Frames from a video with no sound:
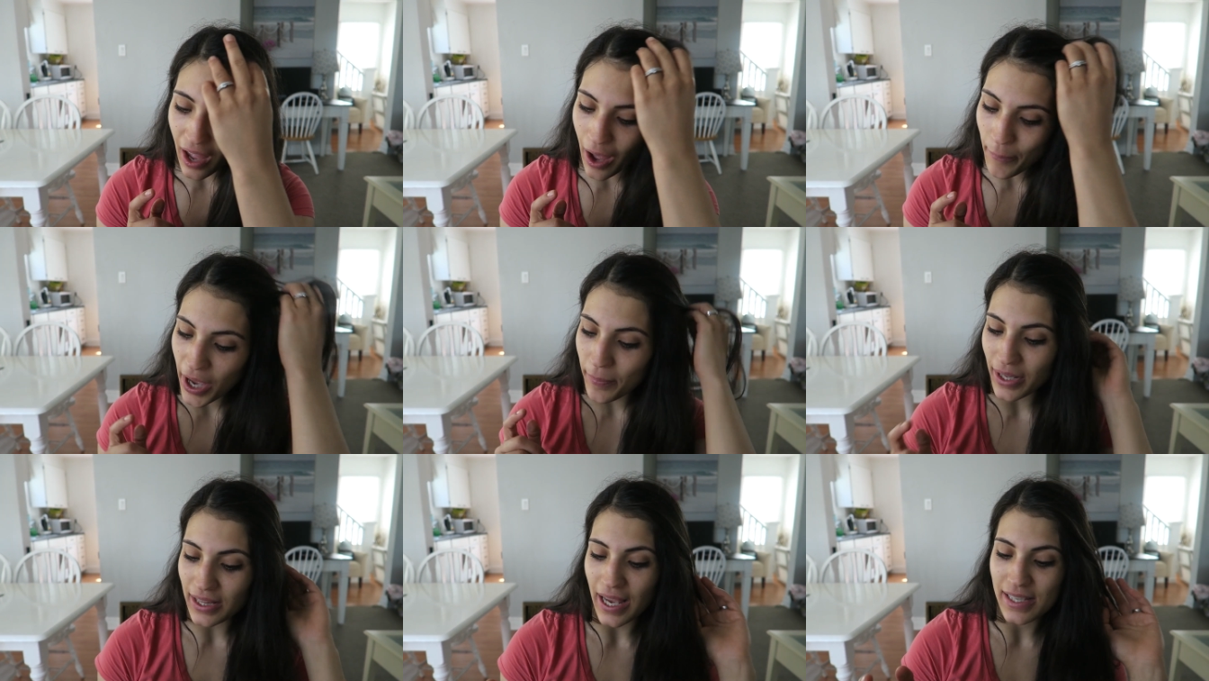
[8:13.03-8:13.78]
Um,
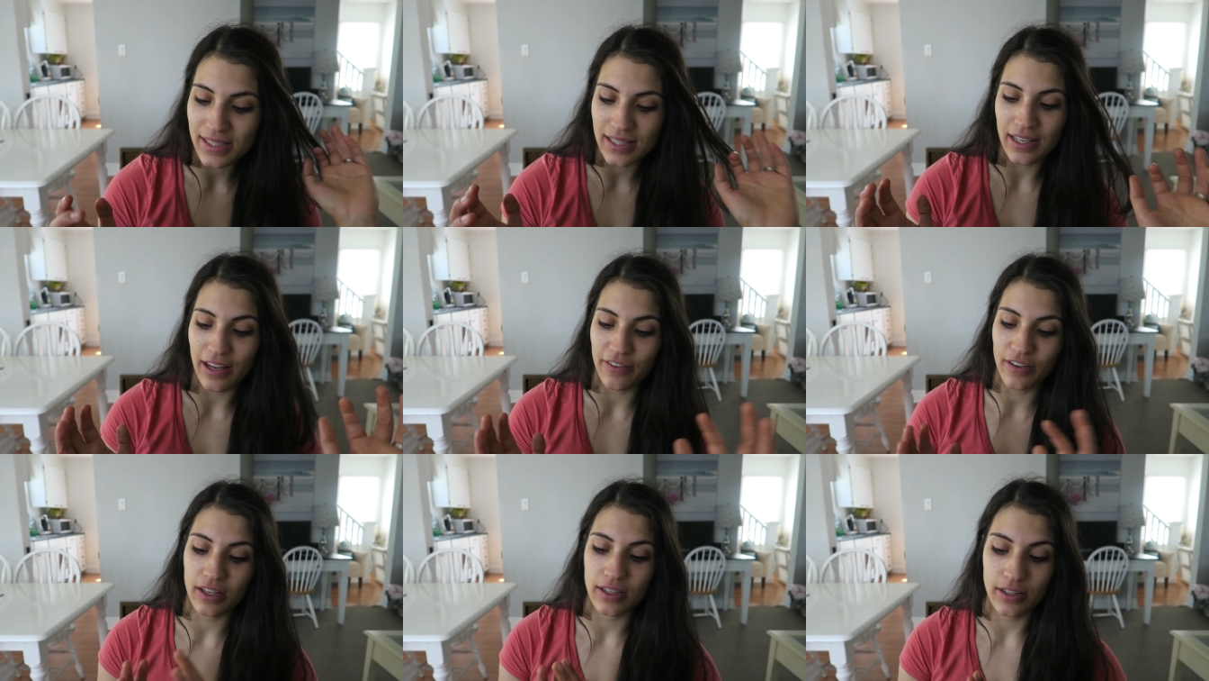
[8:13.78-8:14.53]
and my last
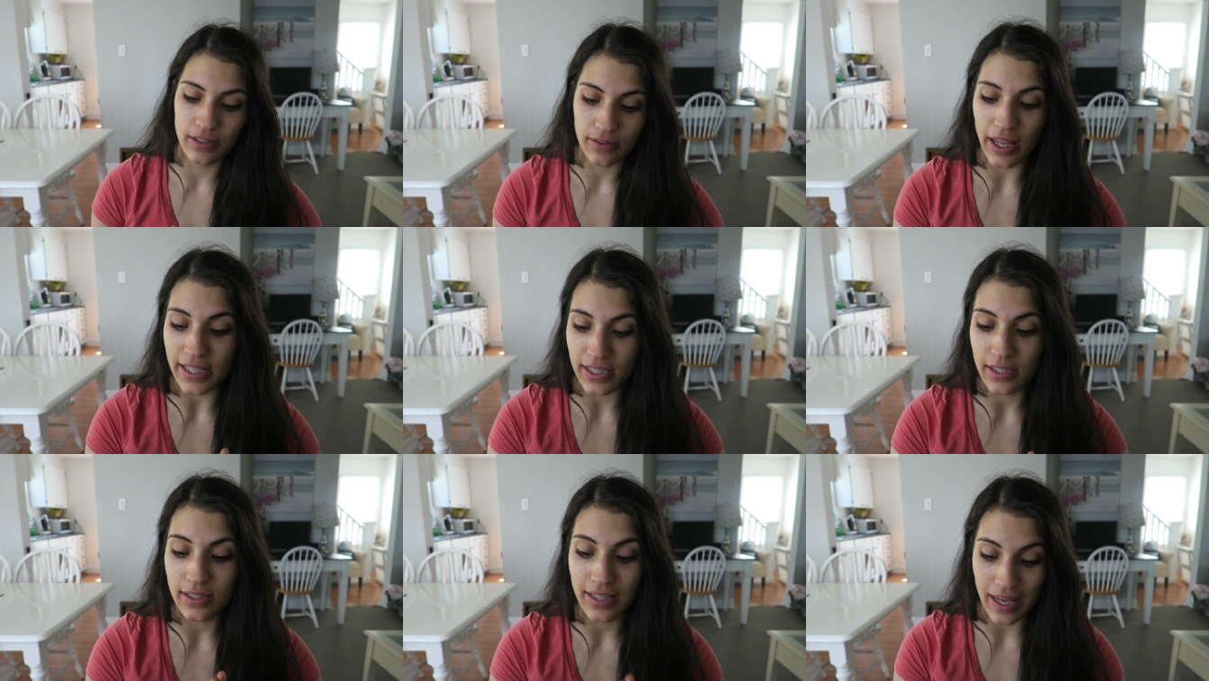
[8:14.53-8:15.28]
and
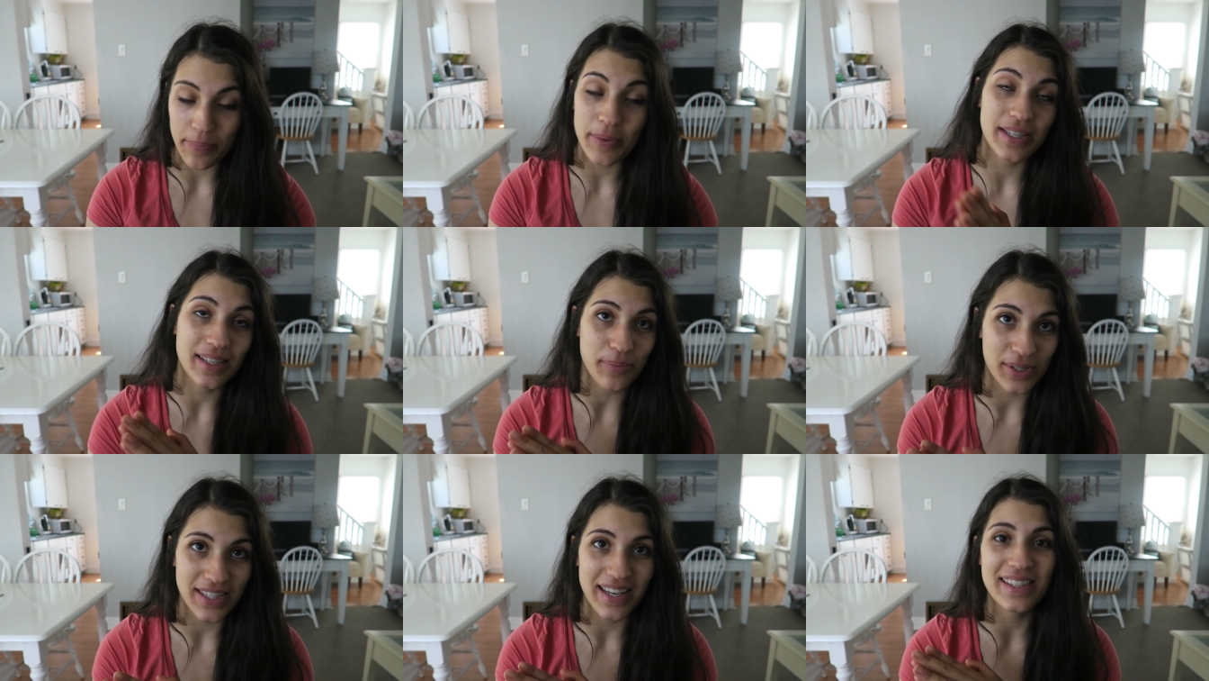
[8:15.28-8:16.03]
Last tip is
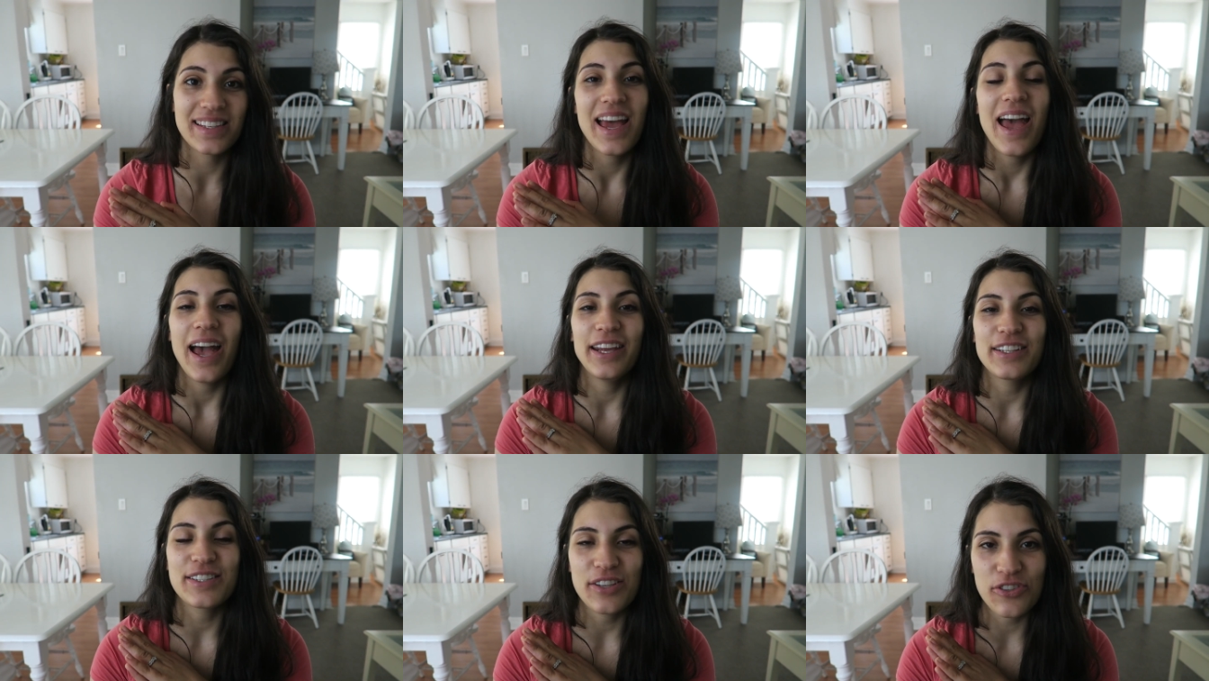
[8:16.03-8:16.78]
number six,
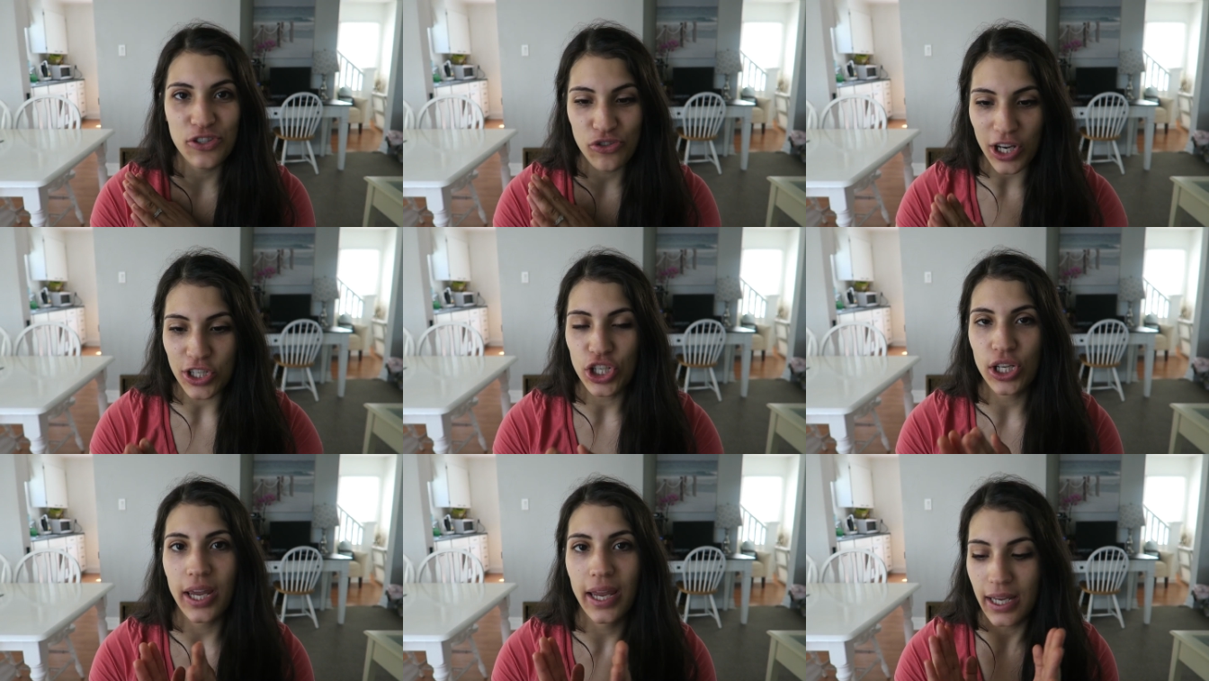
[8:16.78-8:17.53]
and it's
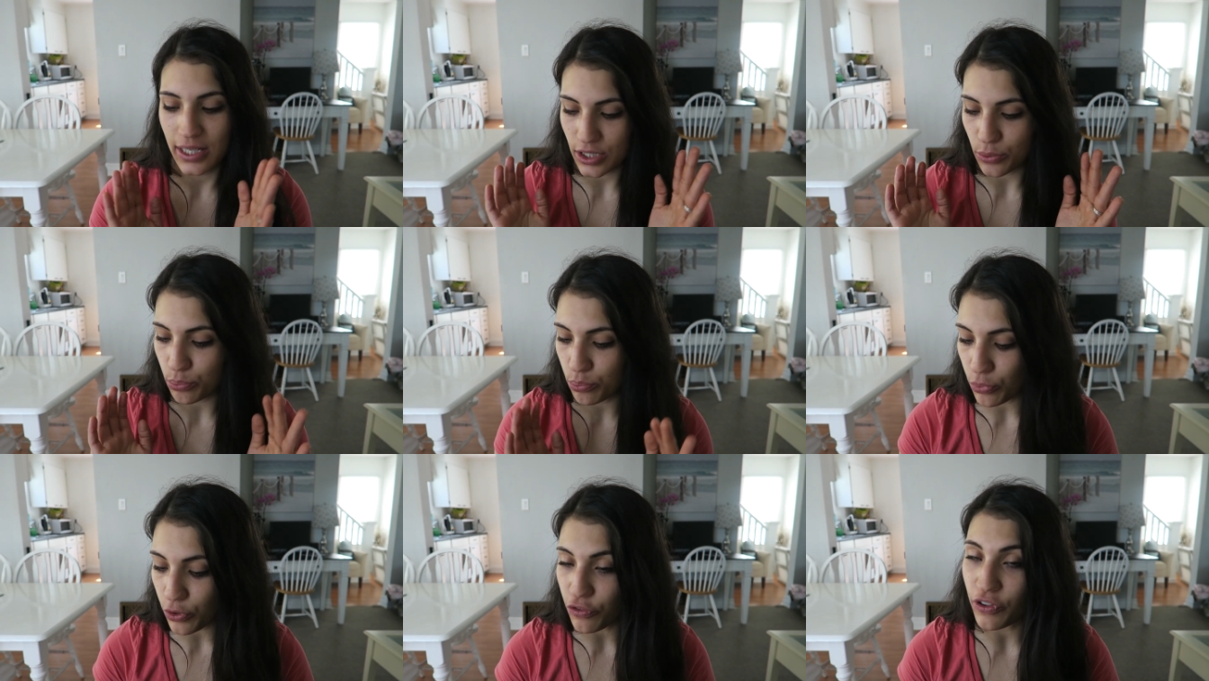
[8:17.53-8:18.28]
stretching and
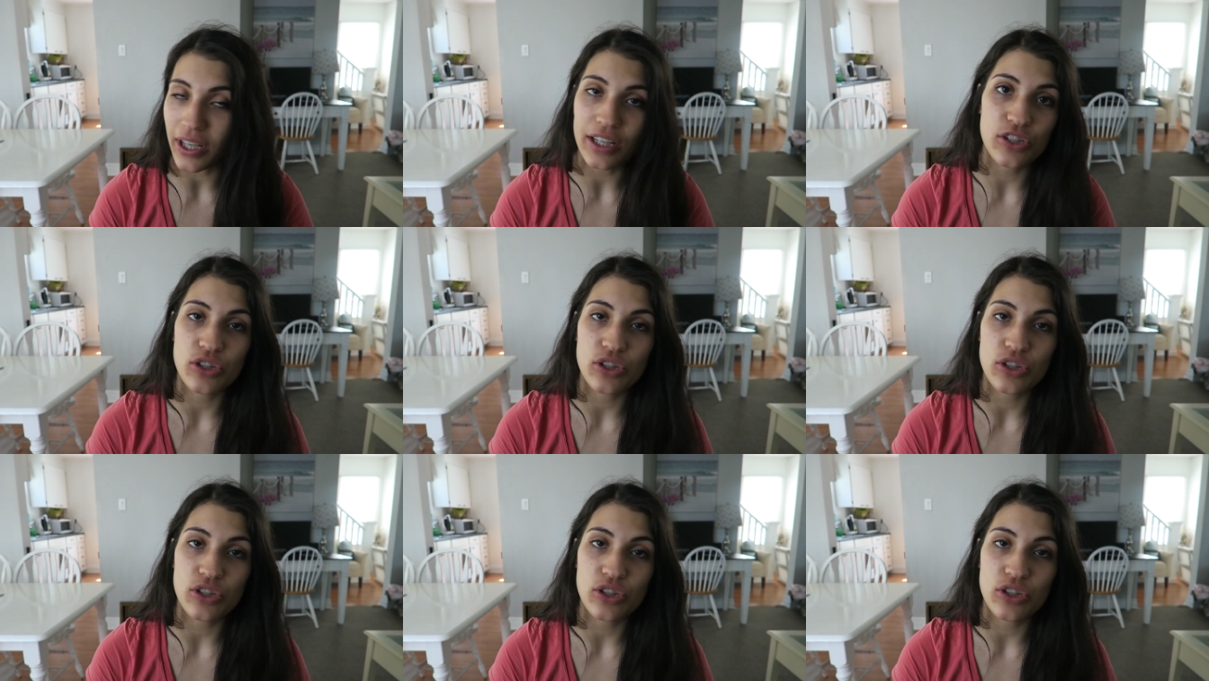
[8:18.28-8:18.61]
moving.